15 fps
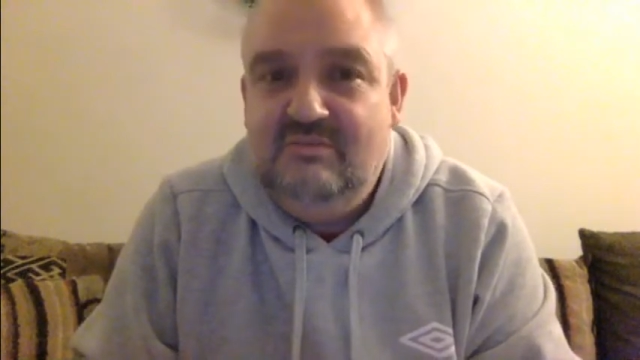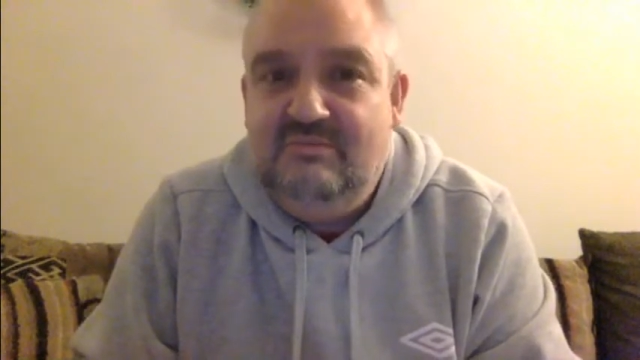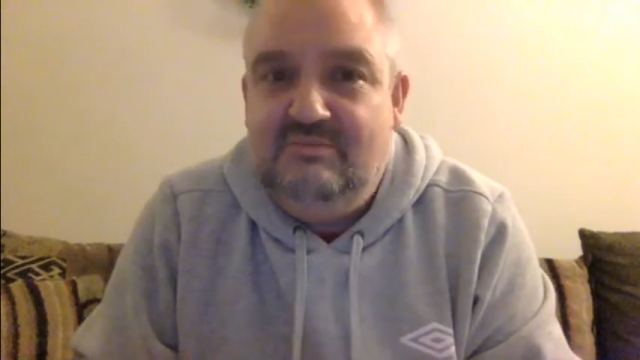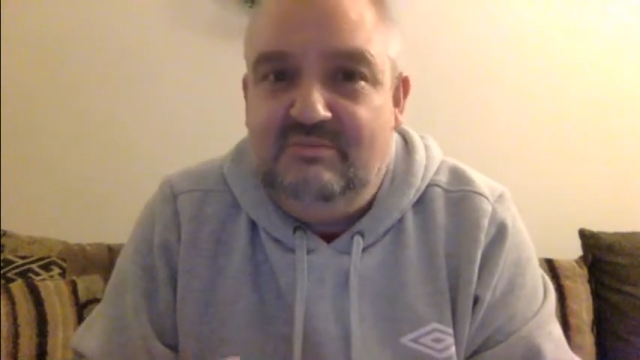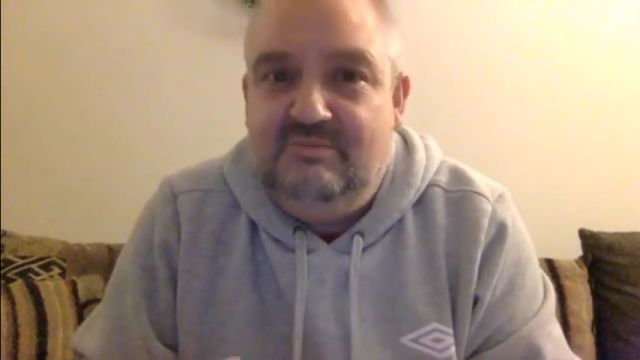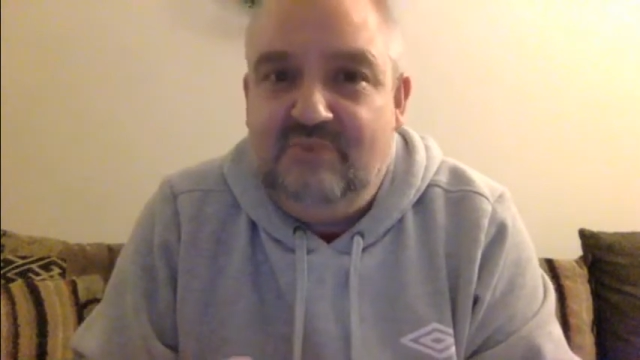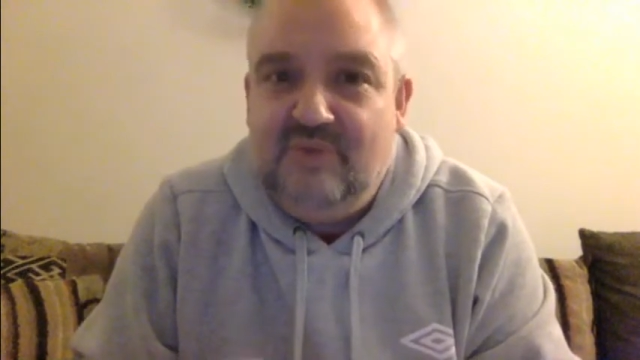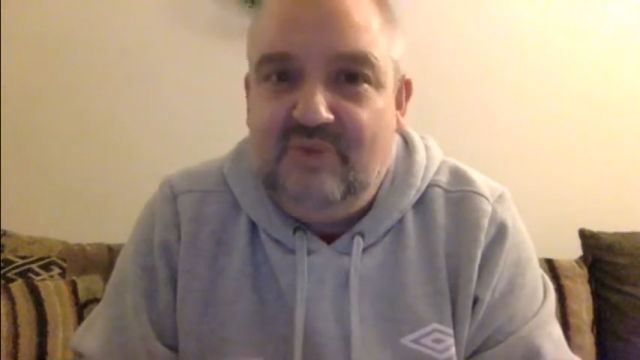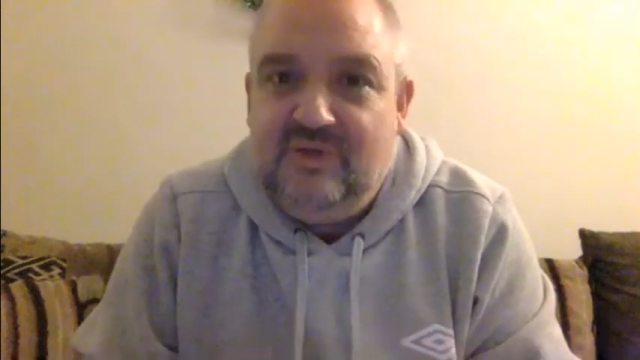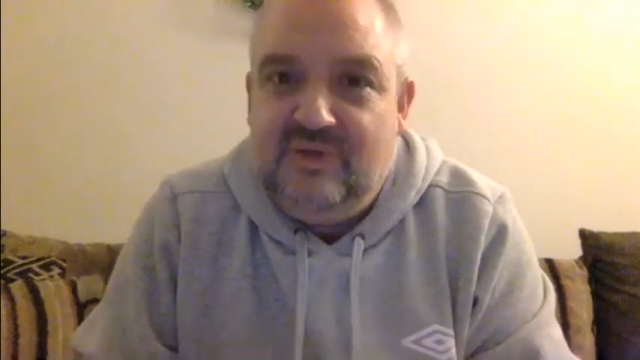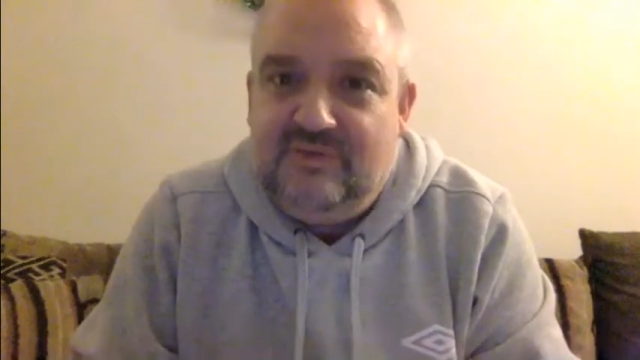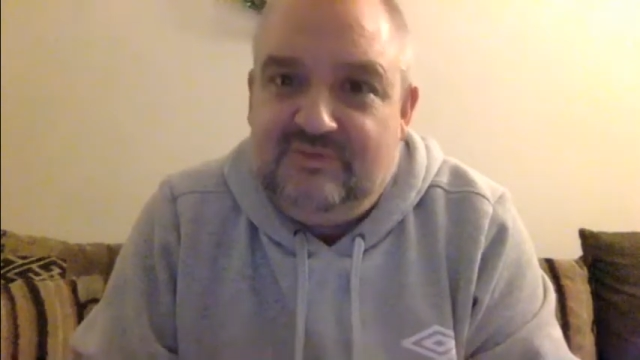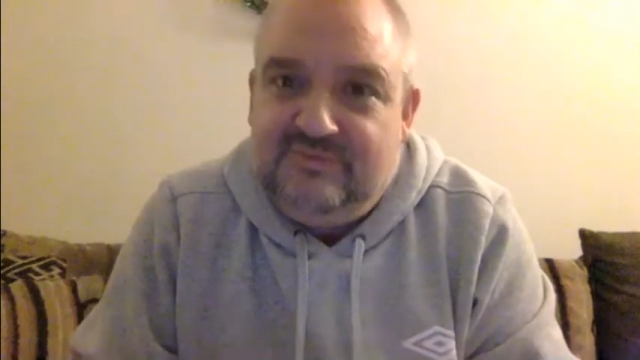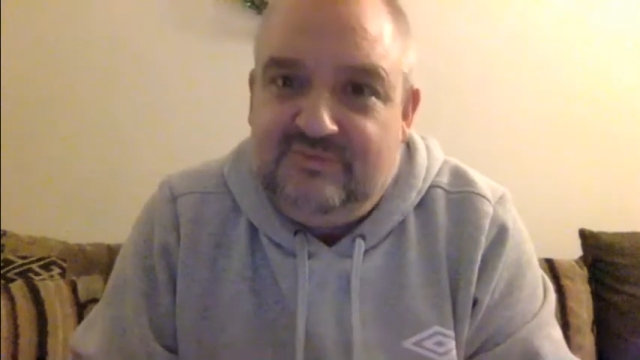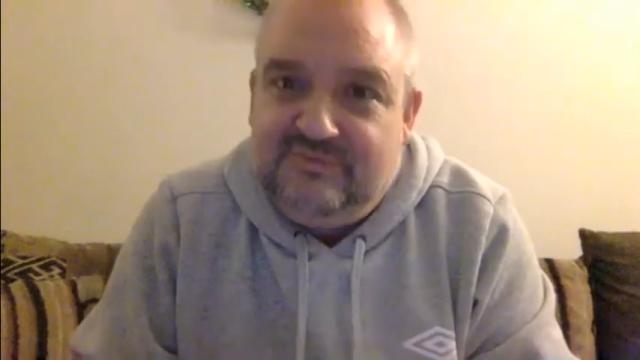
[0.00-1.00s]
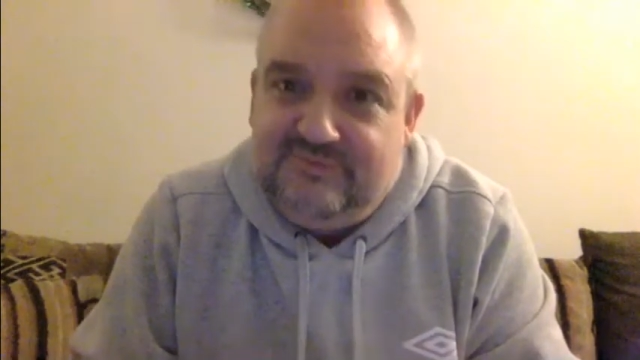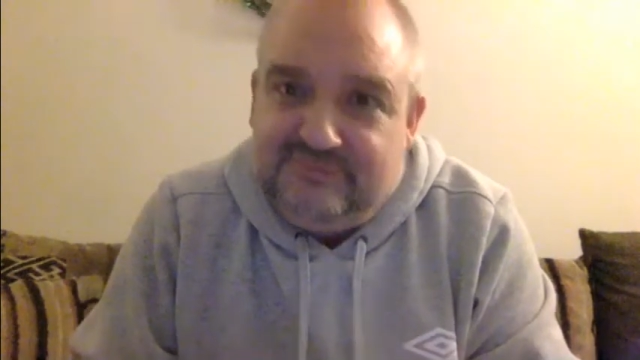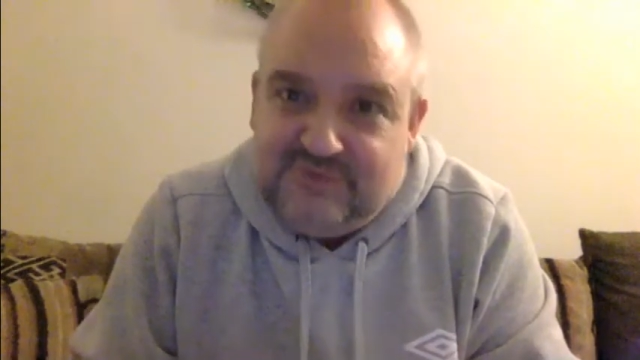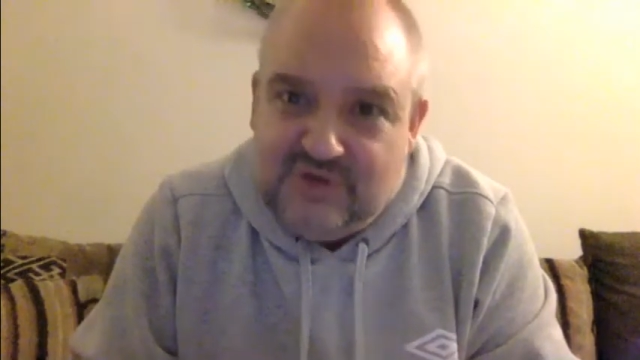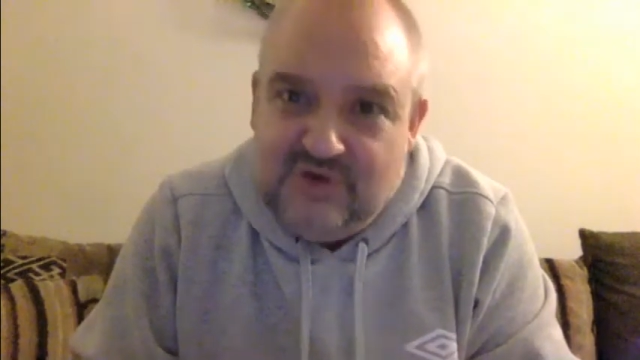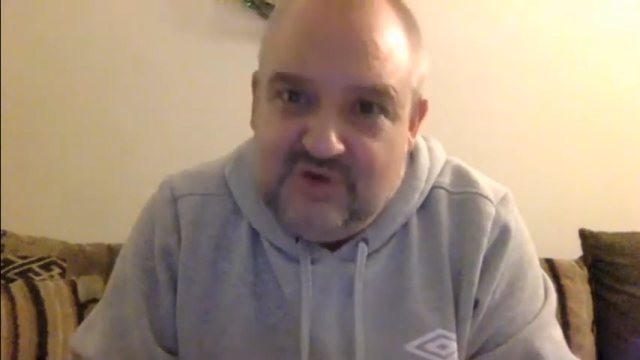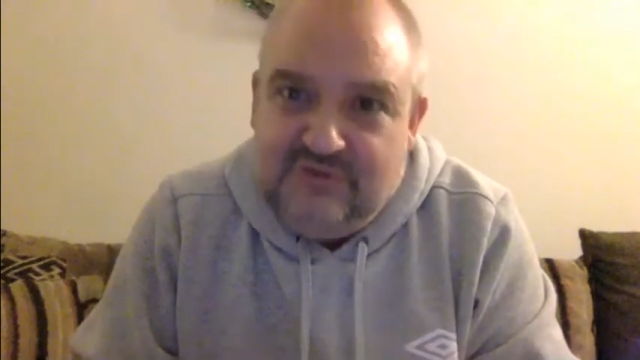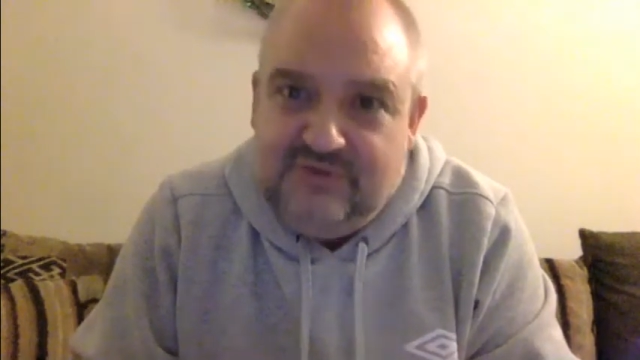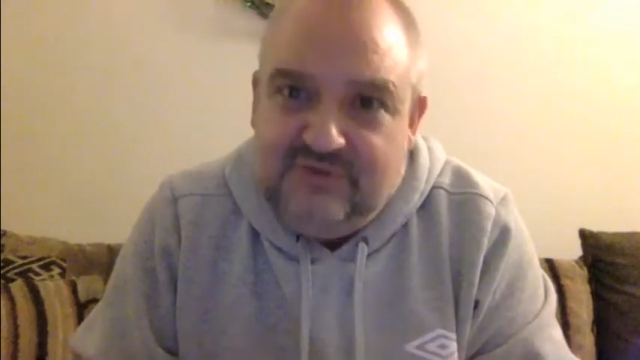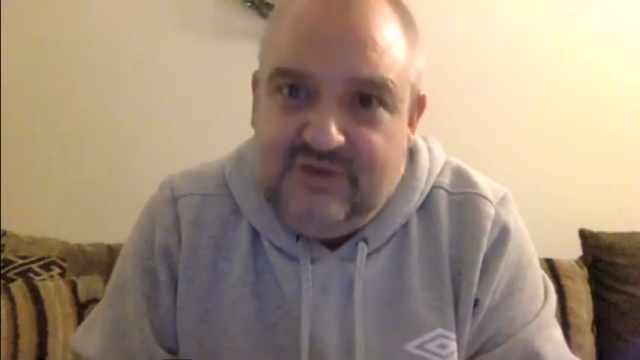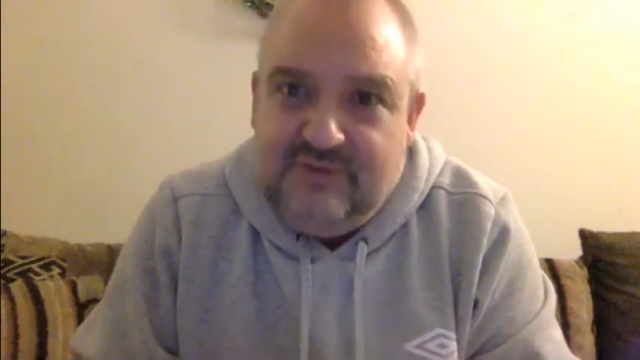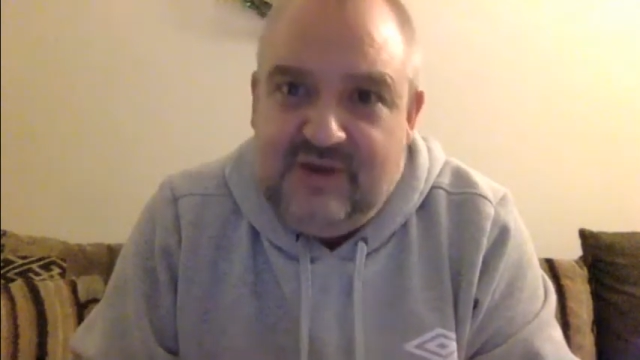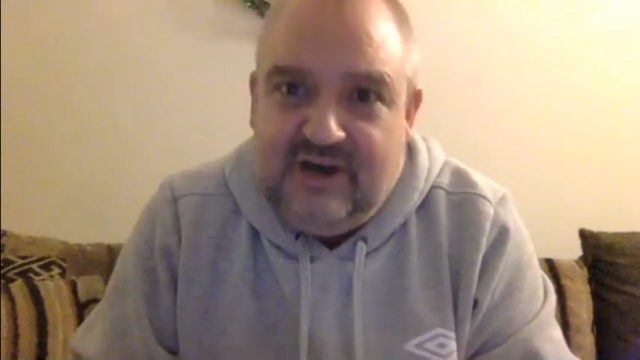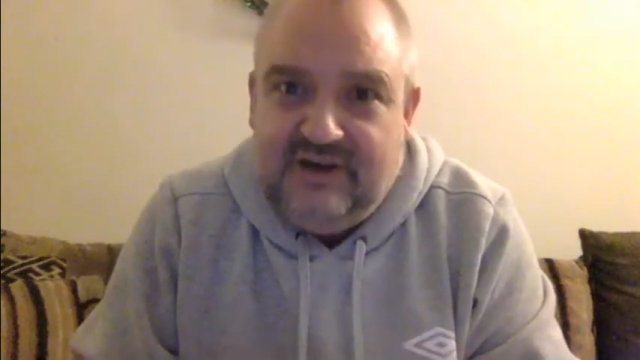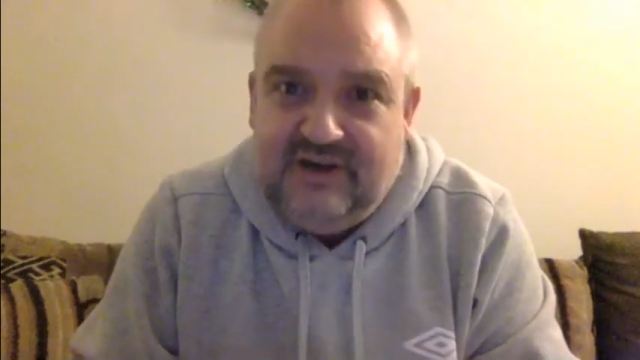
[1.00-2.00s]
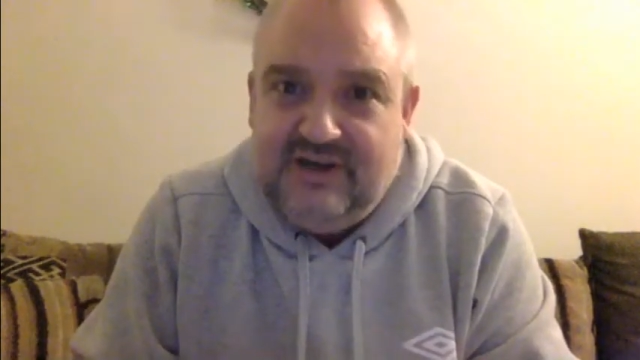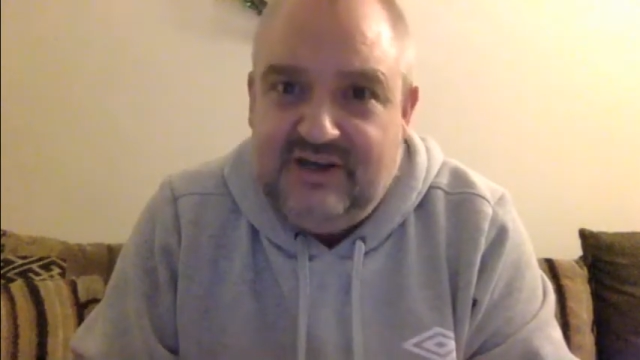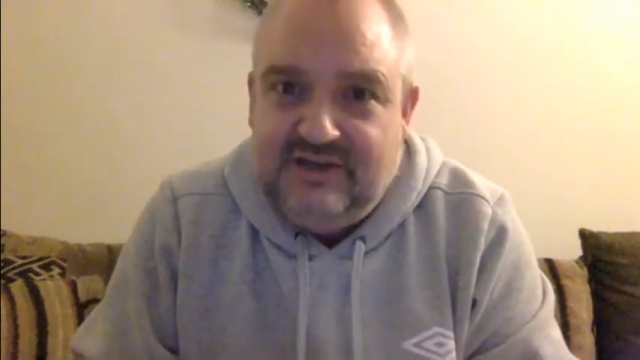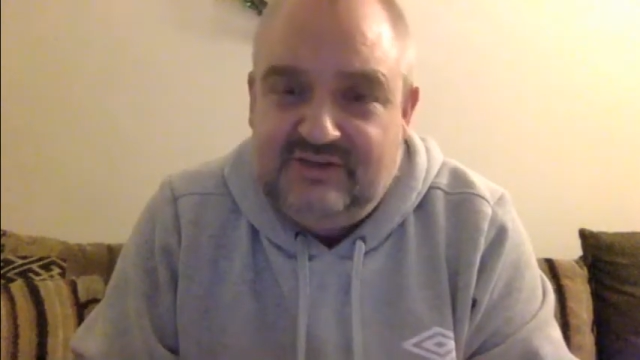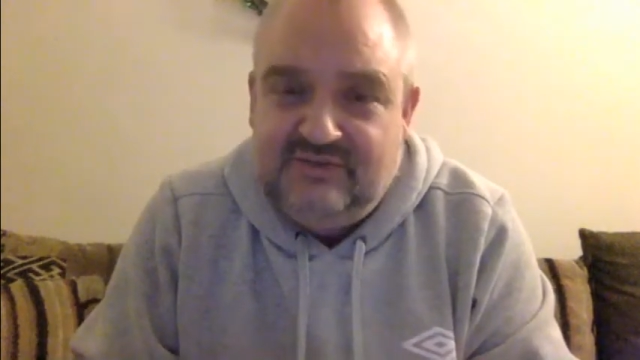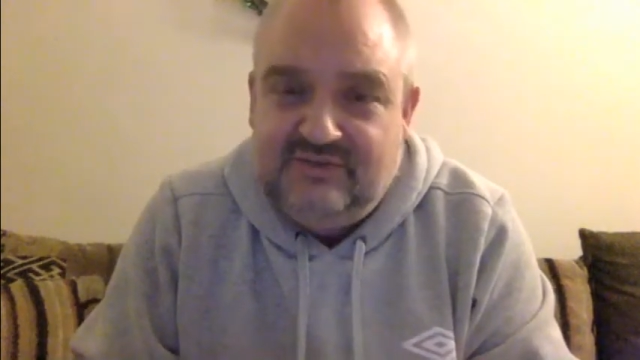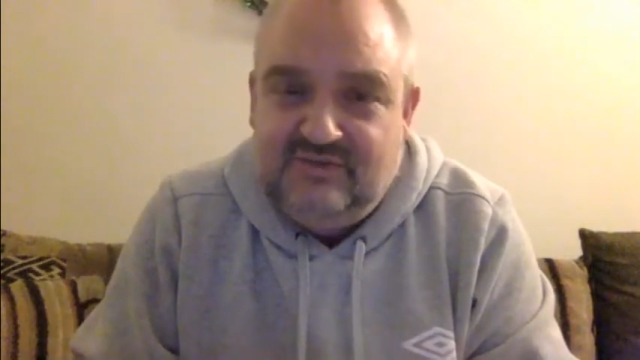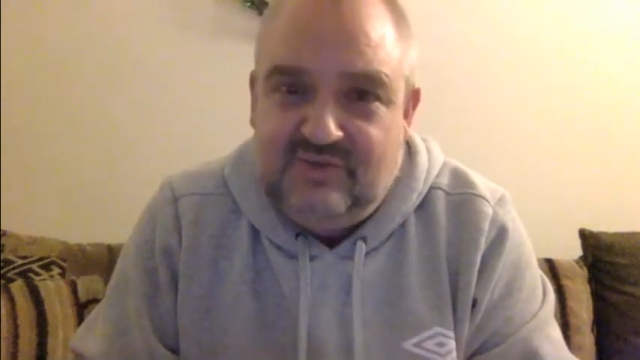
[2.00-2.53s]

But the truth of the matter is,